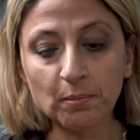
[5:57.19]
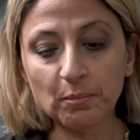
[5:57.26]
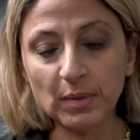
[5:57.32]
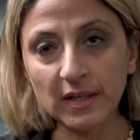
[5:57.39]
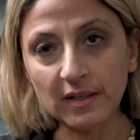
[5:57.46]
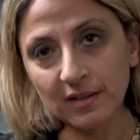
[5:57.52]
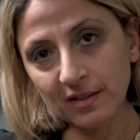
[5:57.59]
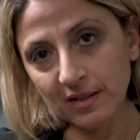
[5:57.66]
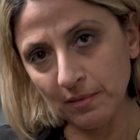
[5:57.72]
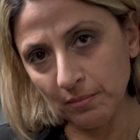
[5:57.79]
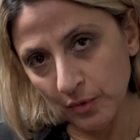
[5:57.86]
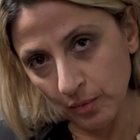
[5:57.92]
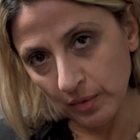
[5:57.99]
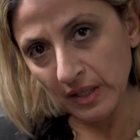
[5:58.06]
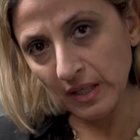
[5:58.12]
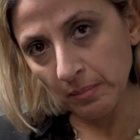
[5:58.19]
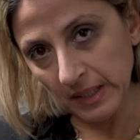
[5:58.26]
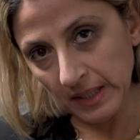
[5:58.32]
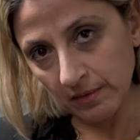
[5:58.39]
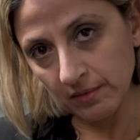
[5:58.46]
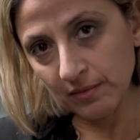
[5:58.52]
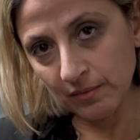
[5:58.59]
But I'm talking
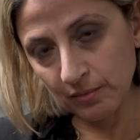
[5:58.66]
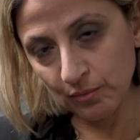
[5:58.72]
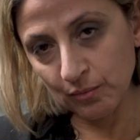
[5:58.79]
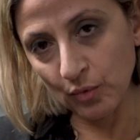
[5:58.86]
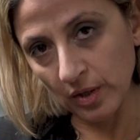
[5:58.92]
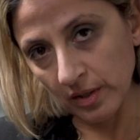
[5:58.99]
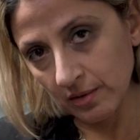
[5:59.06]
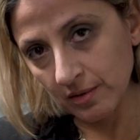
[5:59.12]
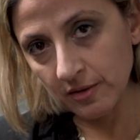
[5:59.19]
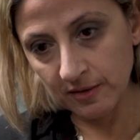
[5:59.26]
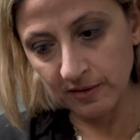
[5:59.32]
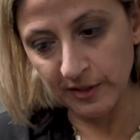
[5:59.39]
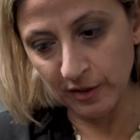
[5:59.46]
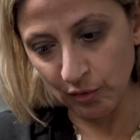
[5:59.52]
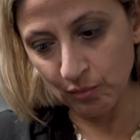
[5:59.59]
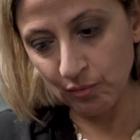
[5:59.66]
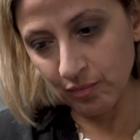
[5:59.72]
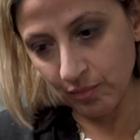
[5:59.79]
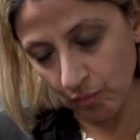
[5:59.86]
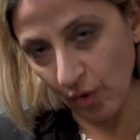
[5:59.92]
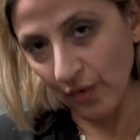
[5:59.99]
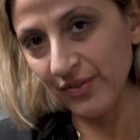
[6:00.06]
about what, you know,
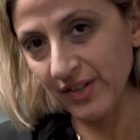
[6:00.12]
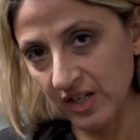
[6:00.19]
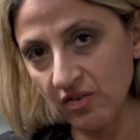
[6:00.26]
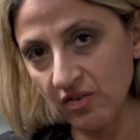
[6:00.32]
what the